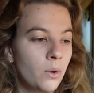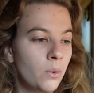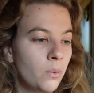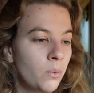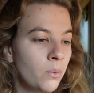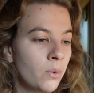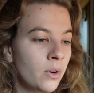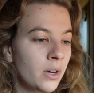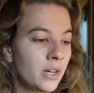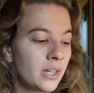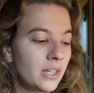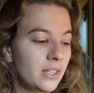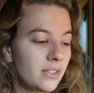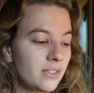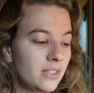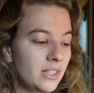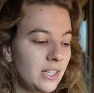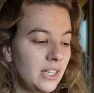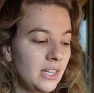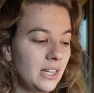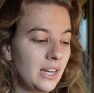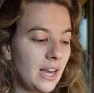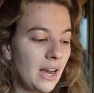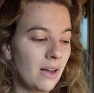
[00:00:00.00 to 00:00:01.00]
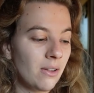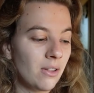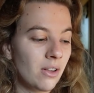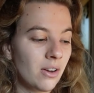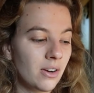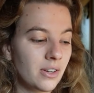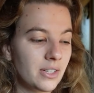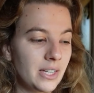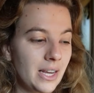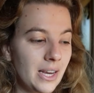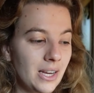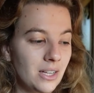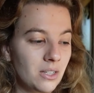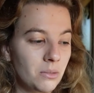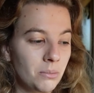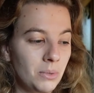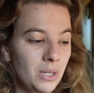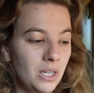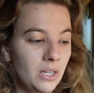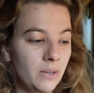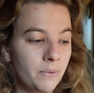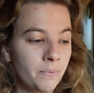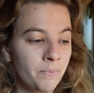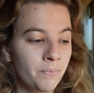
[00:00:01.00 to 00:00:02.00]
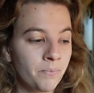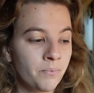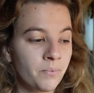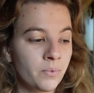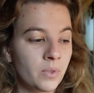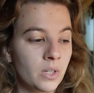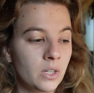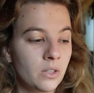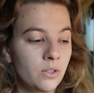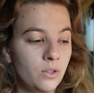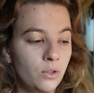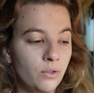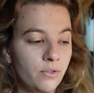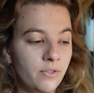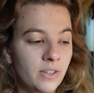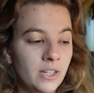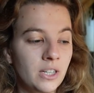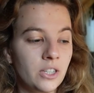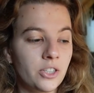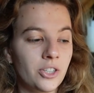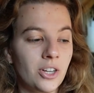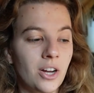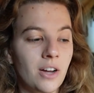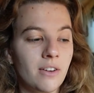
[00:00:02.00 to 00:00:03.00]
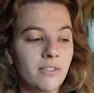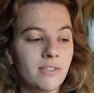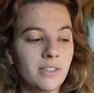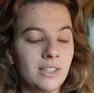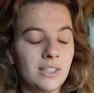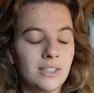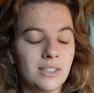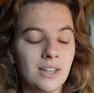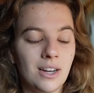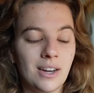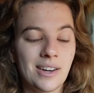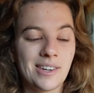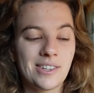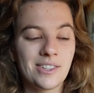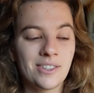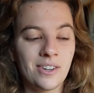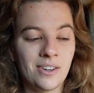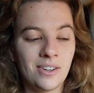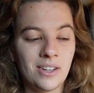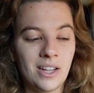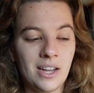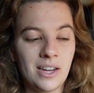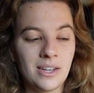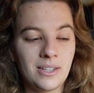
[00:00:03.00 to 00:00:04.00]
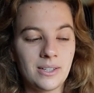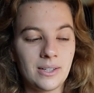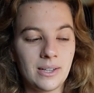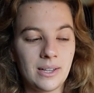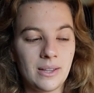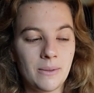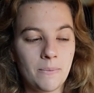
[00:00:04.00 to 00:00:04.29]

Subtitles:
We're gonna see how long it takes me to finish off In Dying Starlight